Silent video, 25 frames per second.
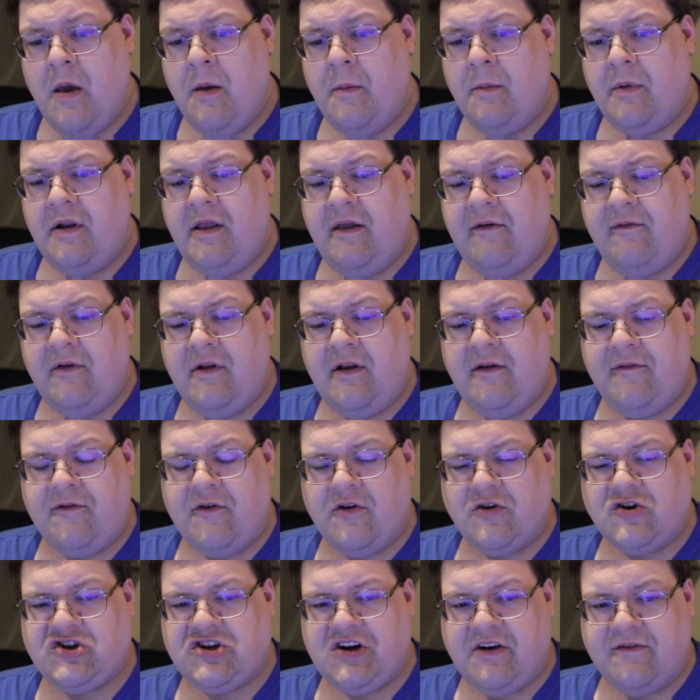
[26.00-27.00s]
but even if
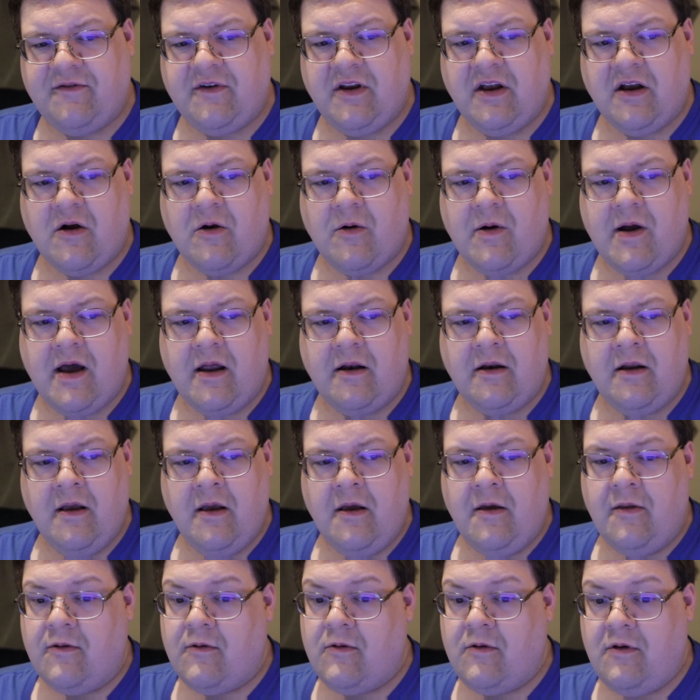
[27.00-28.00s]
you're shifting around,
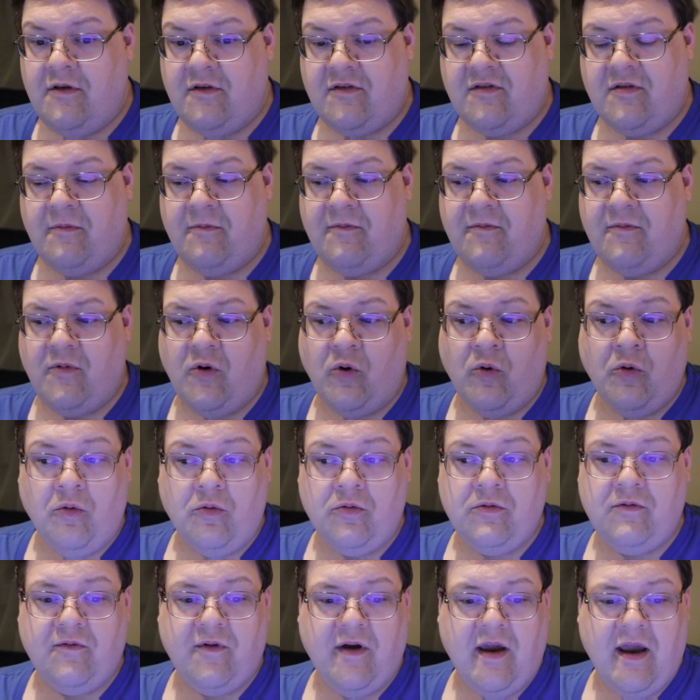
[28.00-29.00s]
there is some
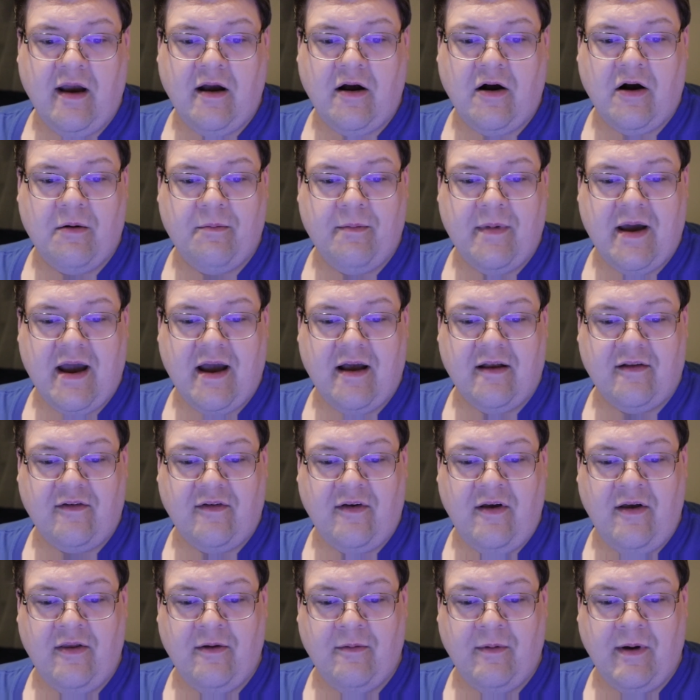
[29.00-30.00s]
old Vanguard
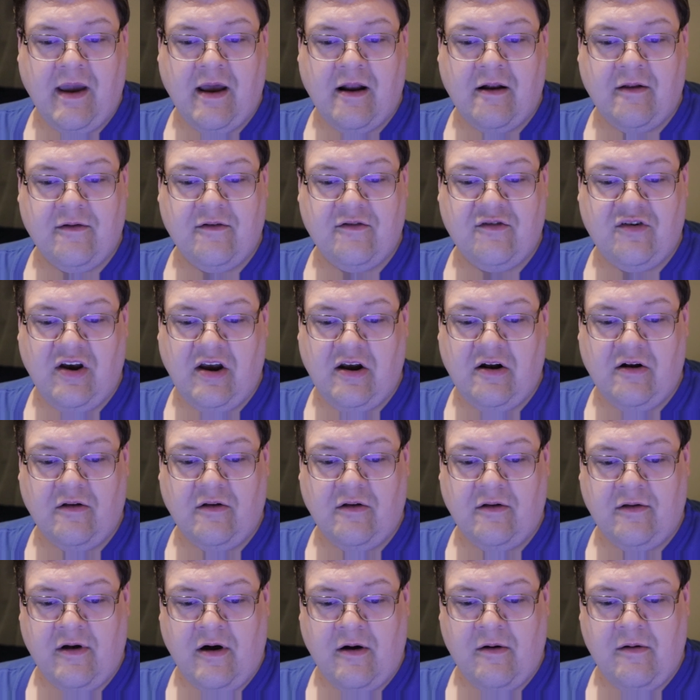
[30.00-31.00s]
mats that we have on the
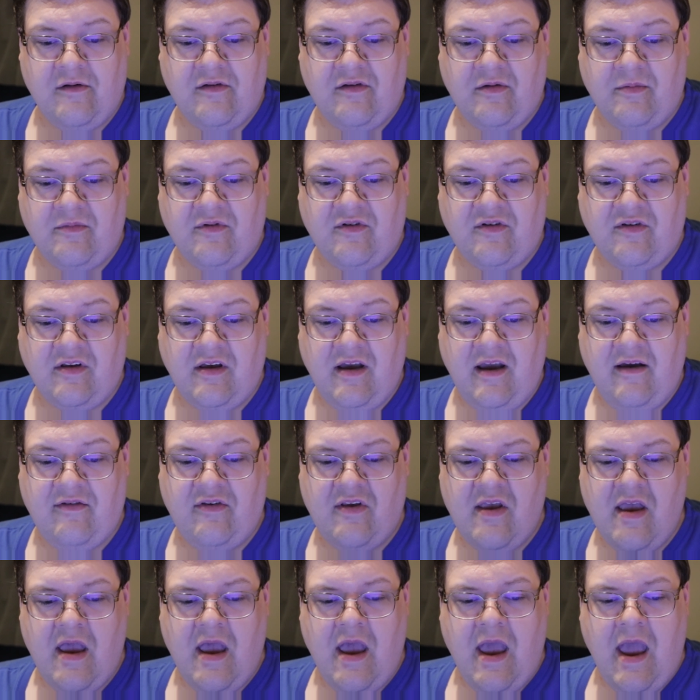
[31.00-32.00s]
channel, along with some
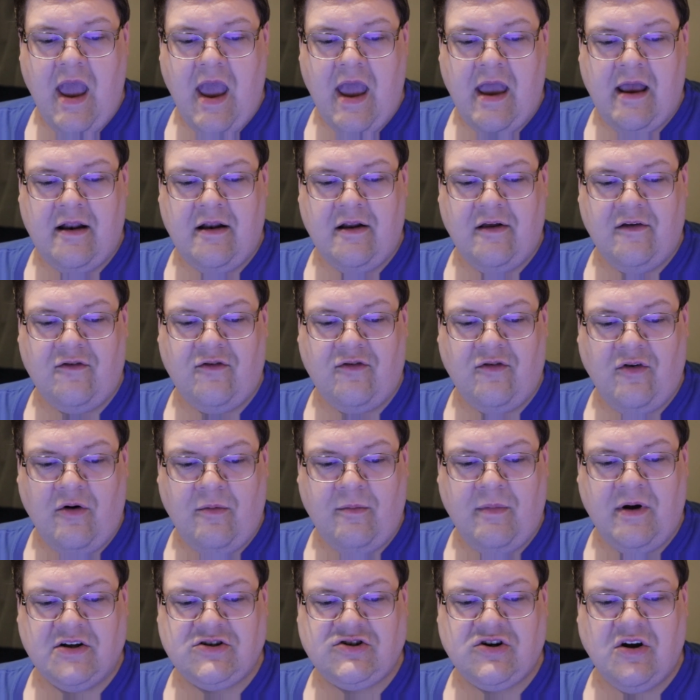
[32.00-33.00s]
sleeves, and so
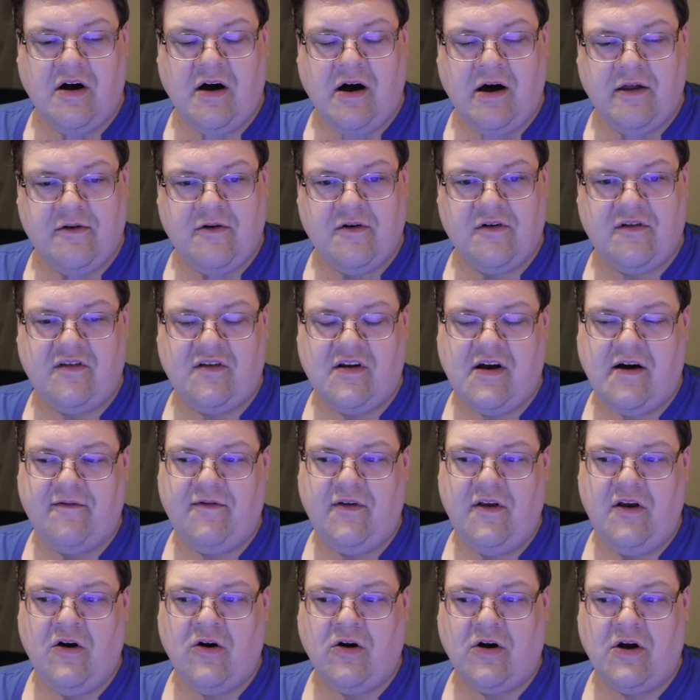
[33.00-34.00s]
much other stuff
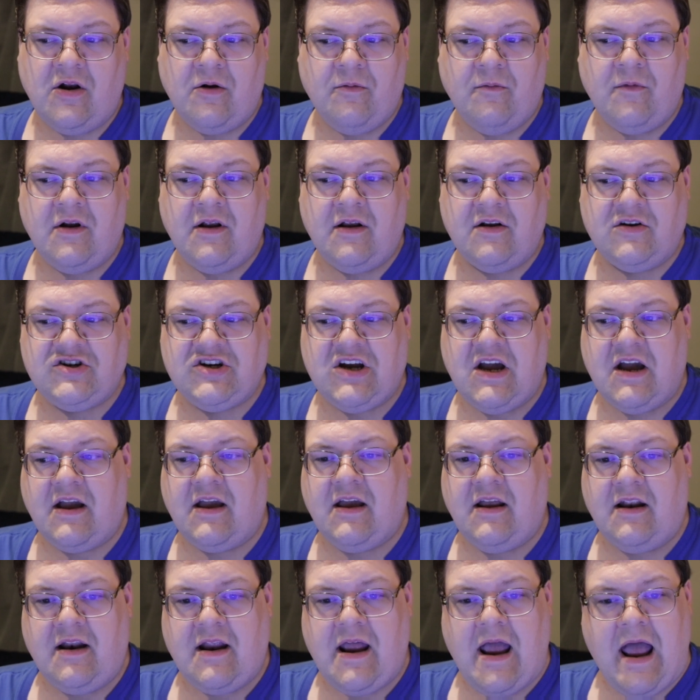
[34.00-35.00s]
that you're going to want to
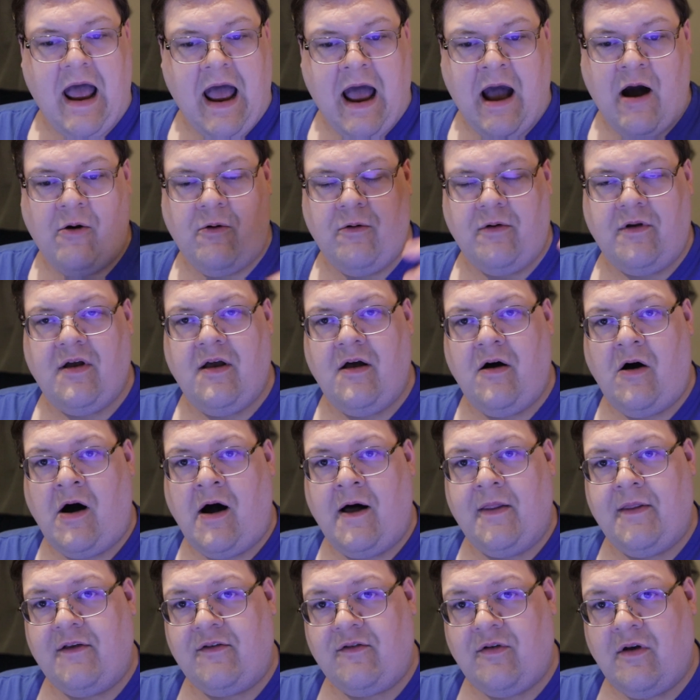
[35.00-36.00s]
check out
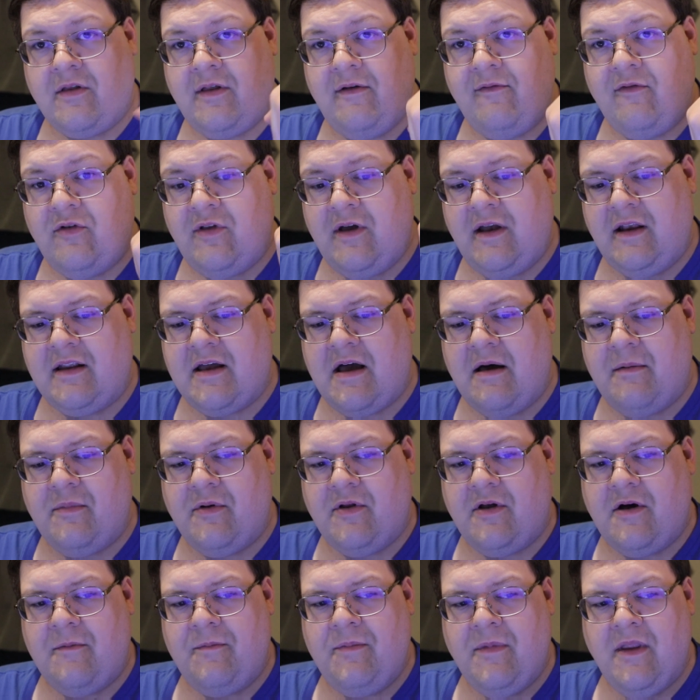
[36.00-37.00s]
on this. I'll leave a link down
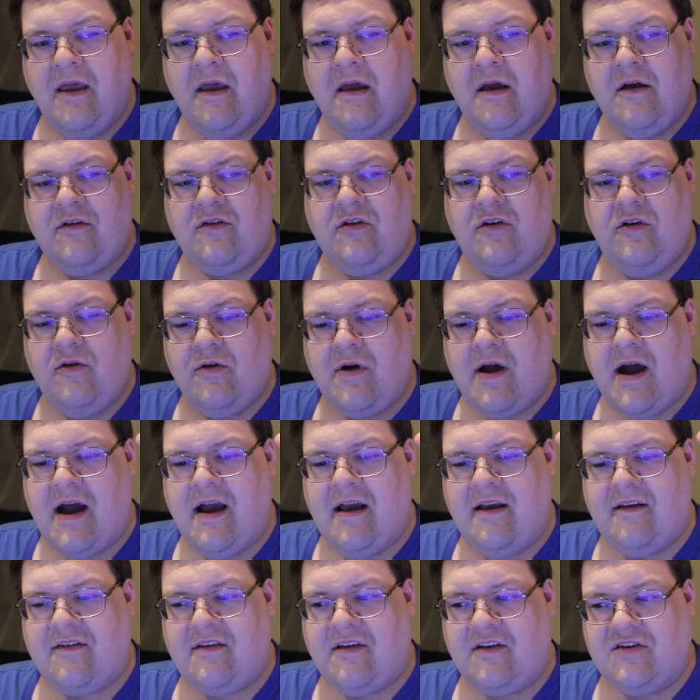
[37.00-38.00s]
below so you
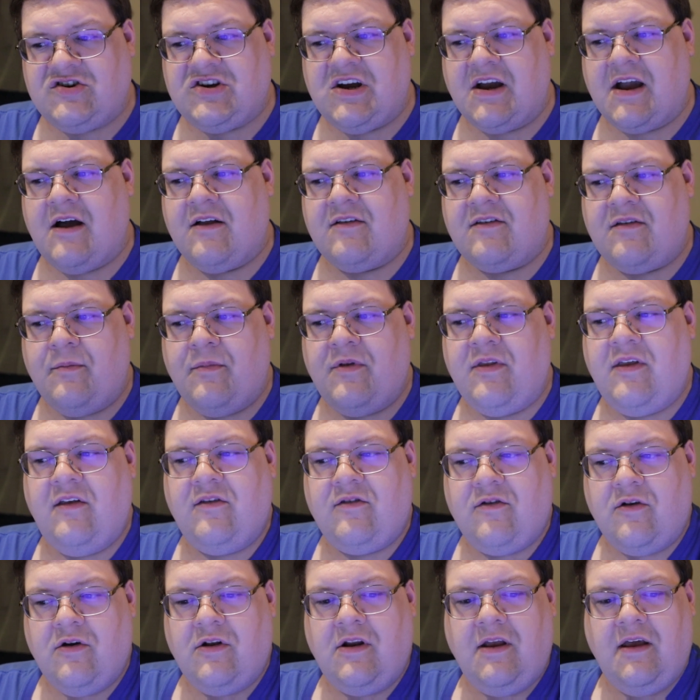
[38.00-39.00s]
guys can check out some of
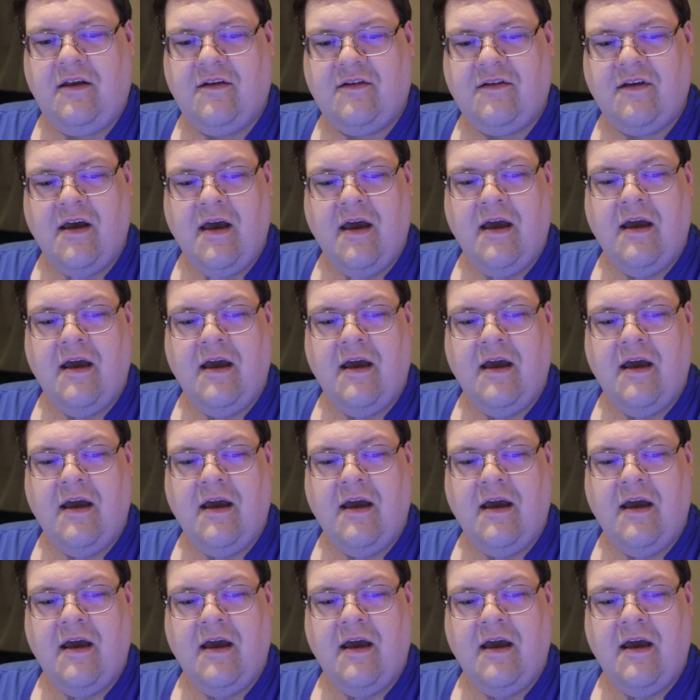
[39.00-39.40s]
these goodies